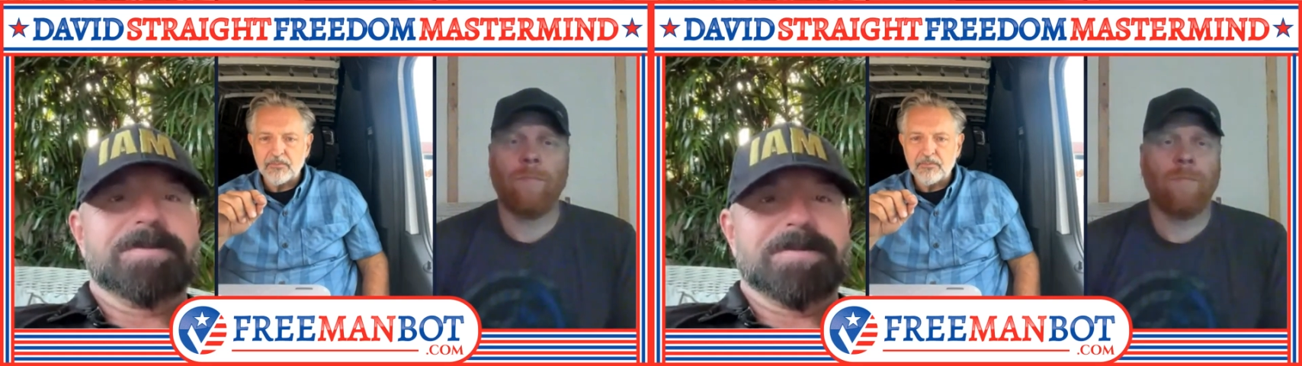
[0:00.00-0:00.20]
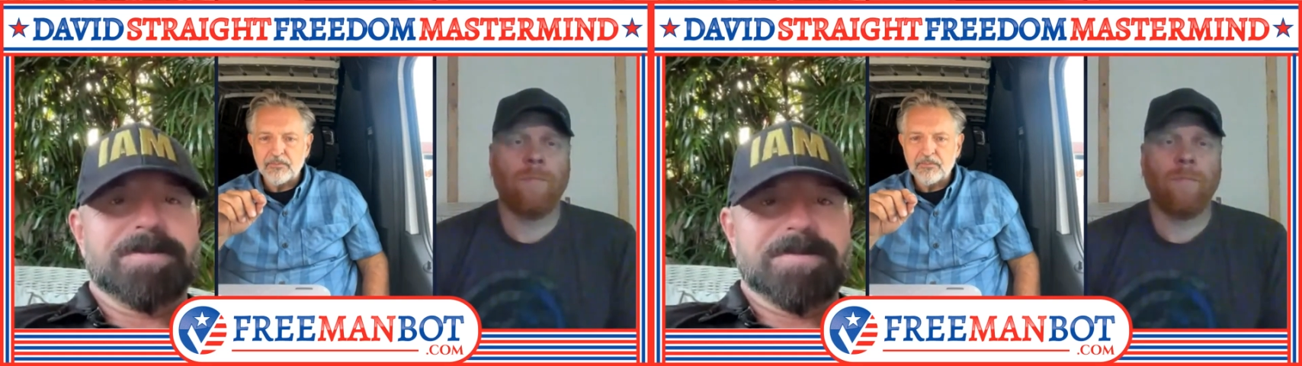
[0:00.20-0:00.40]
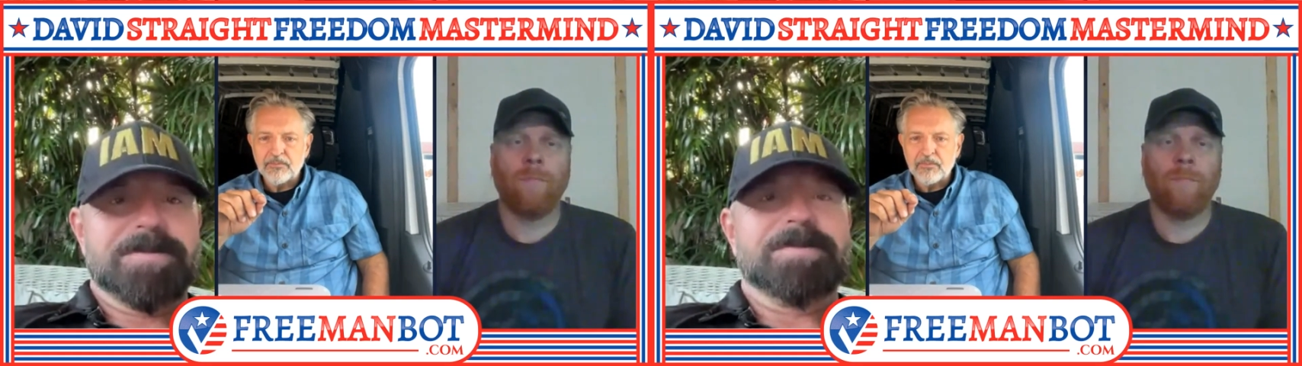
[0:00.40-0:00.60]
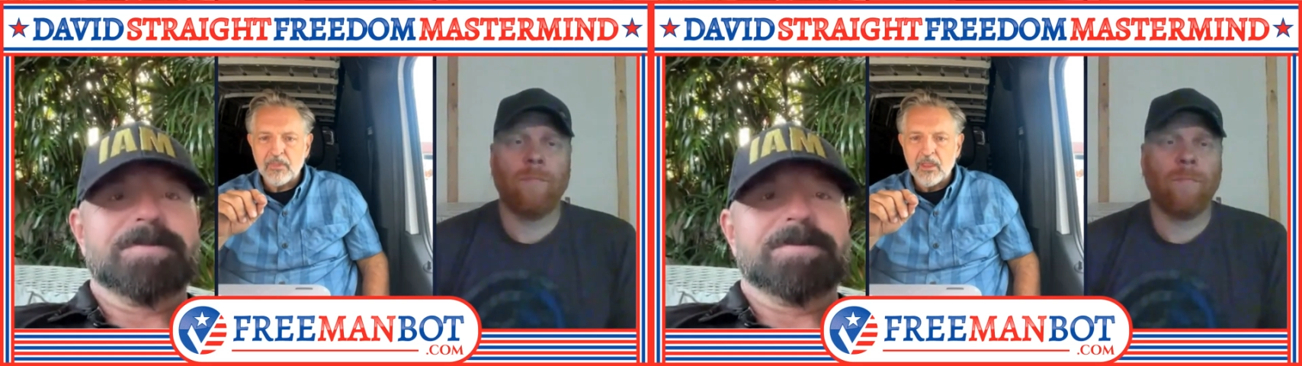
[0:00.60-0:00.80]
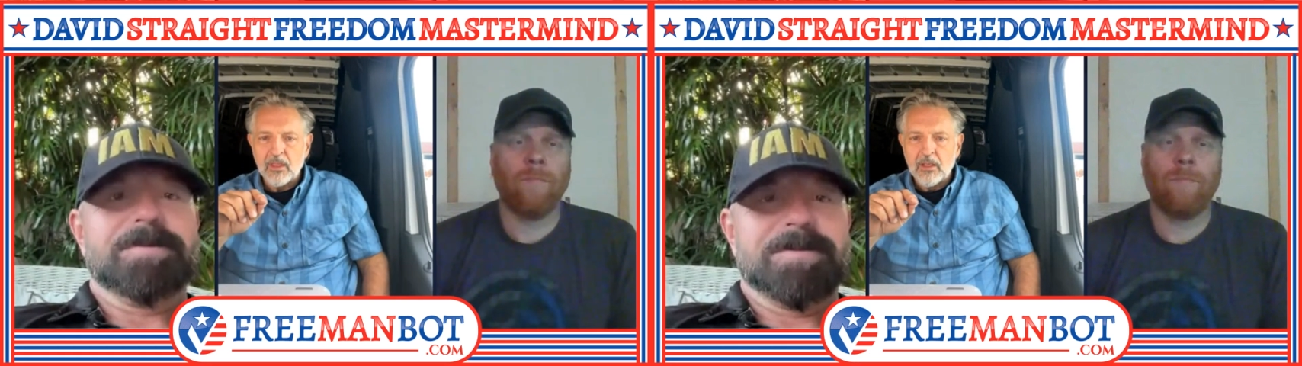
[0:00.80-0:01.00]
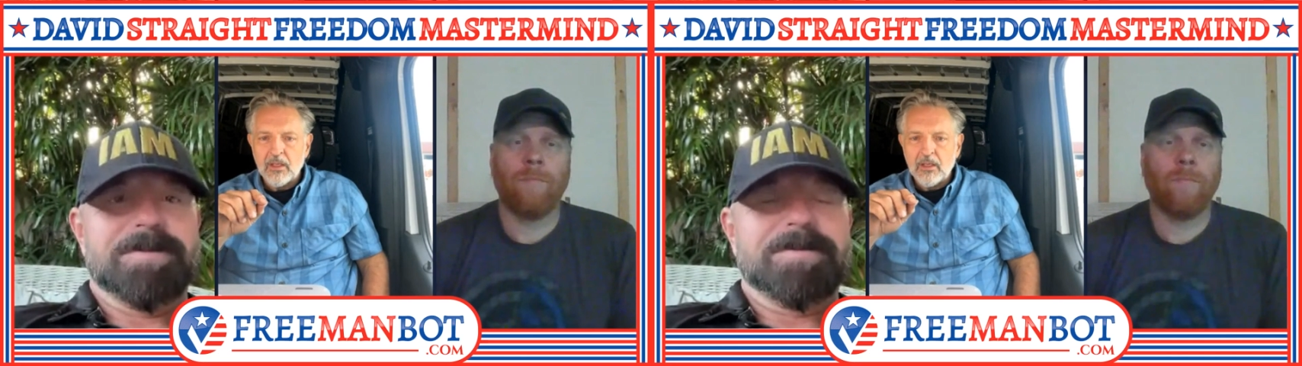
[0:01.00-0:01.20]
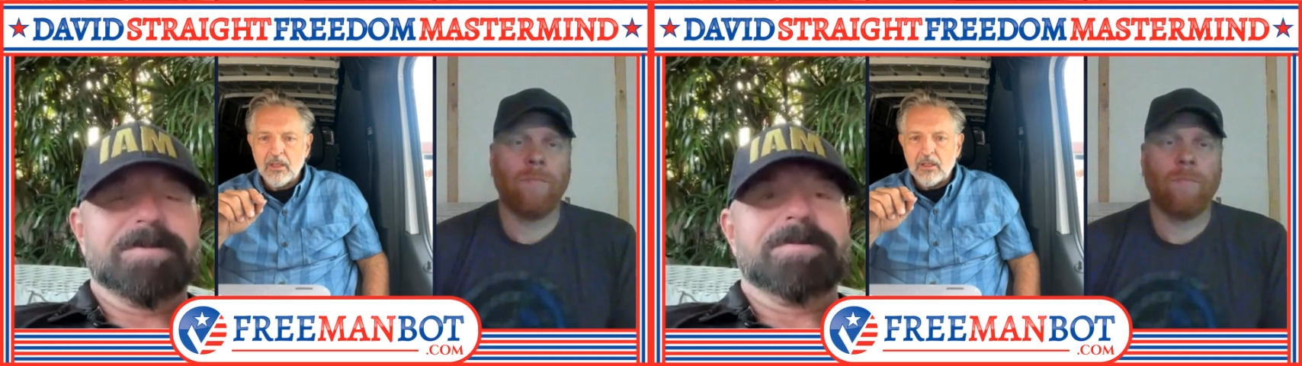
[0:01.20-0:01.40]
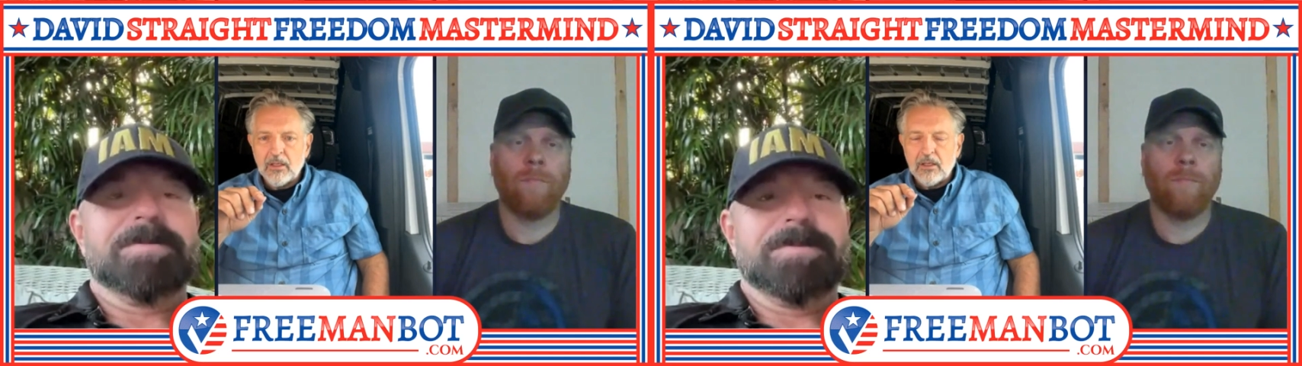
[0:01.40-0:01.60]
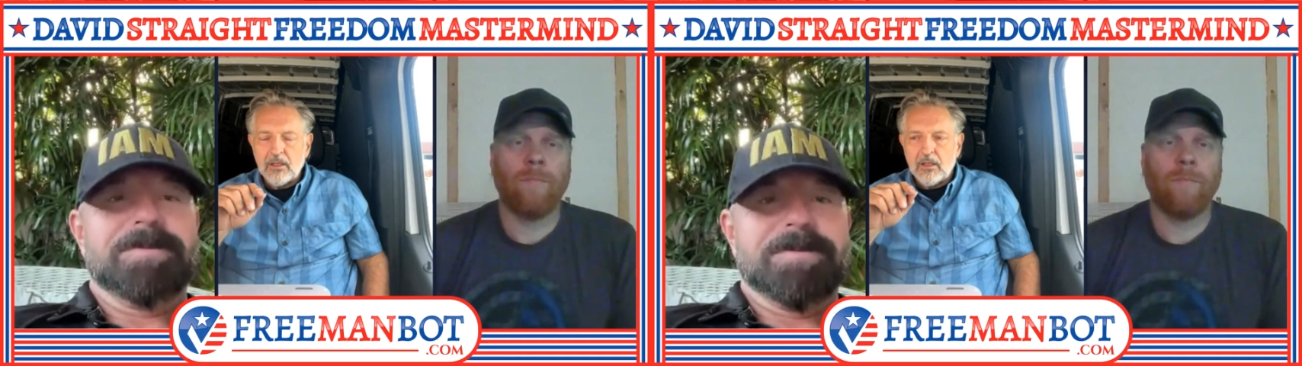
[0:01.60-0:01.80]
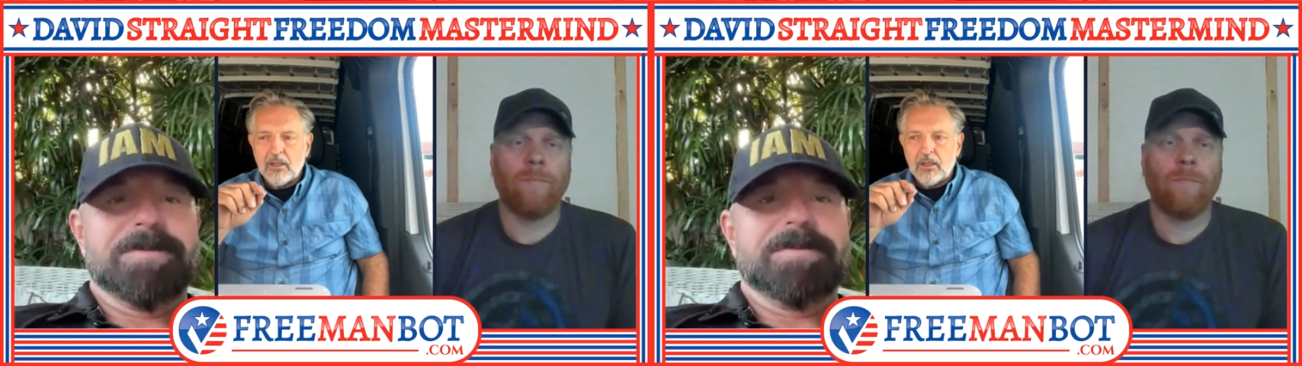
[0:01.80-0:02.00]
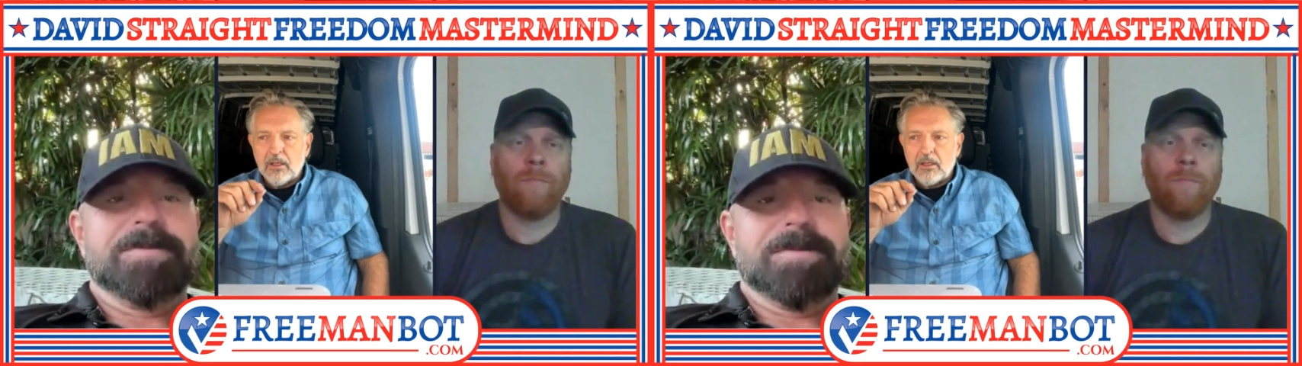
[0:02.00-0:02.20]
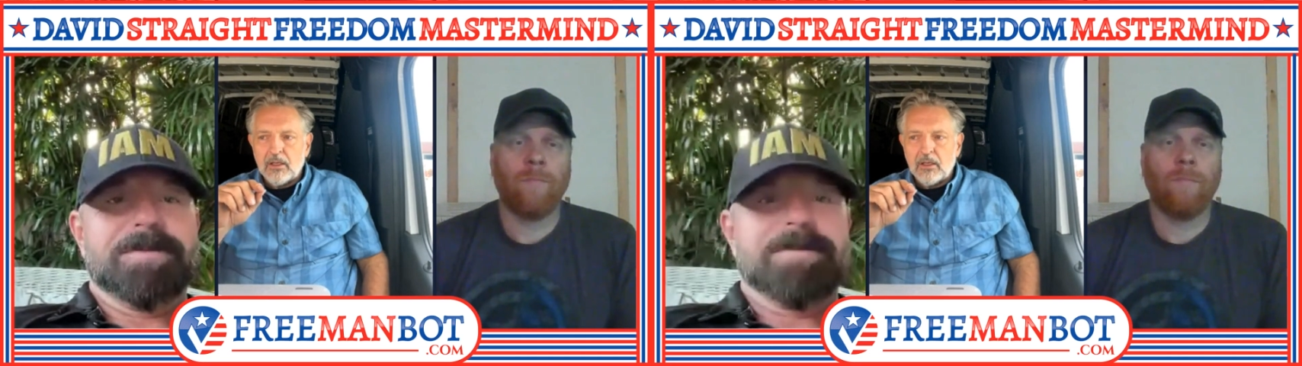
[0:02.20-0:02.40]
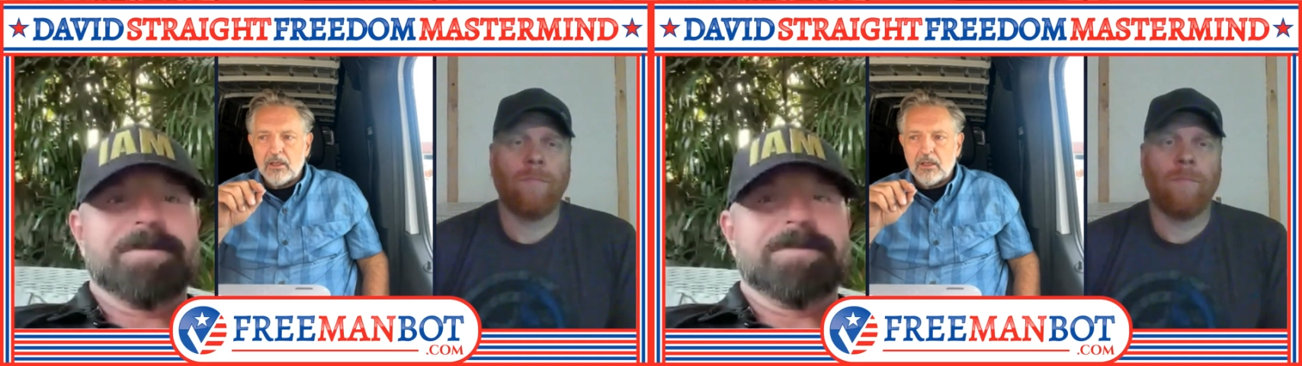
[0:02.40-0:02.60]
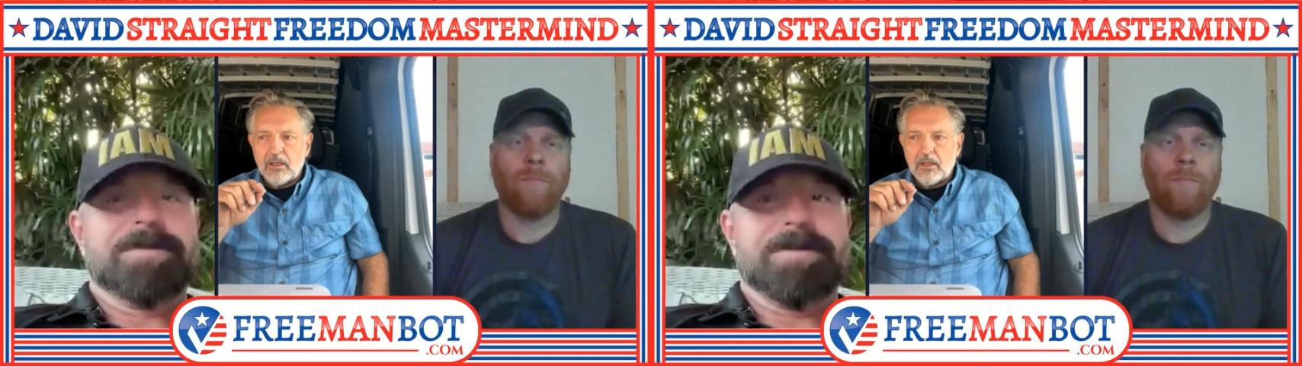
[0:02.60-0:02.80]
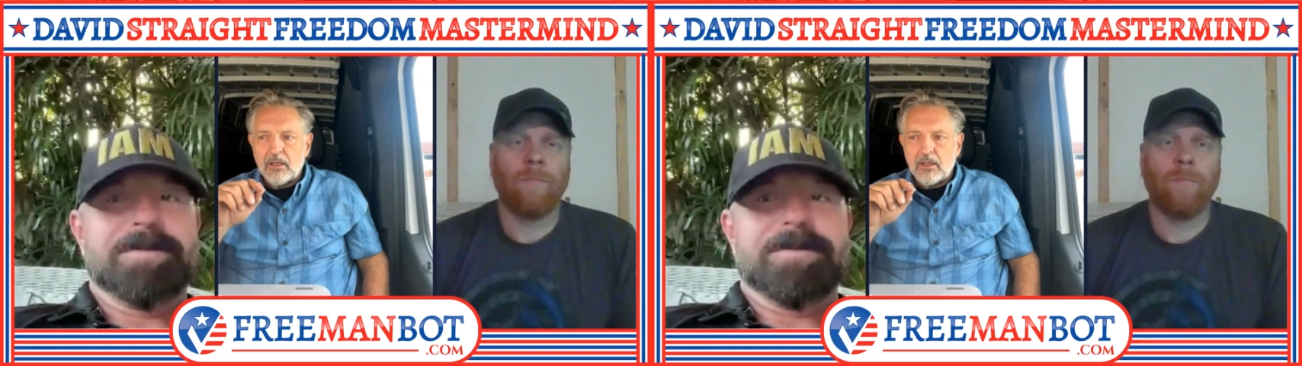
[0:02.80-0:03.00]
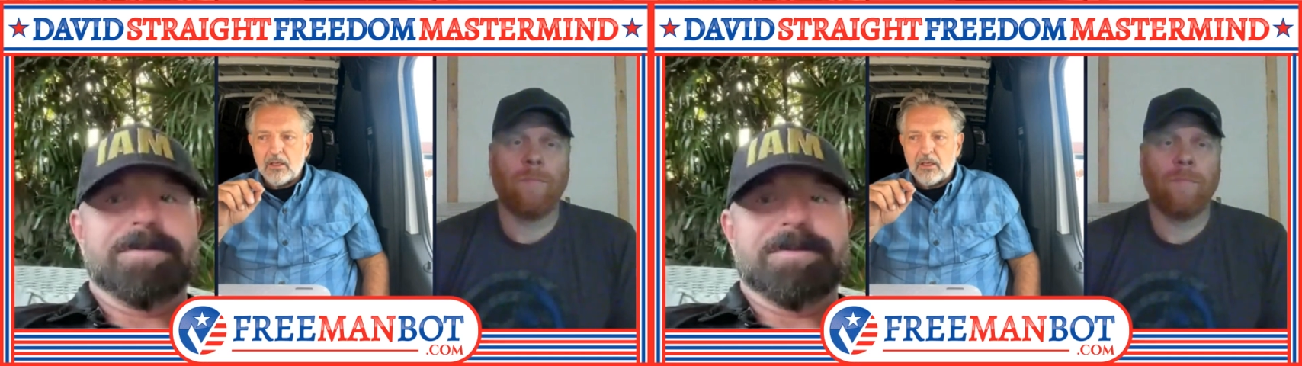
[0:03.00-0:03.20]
(silence)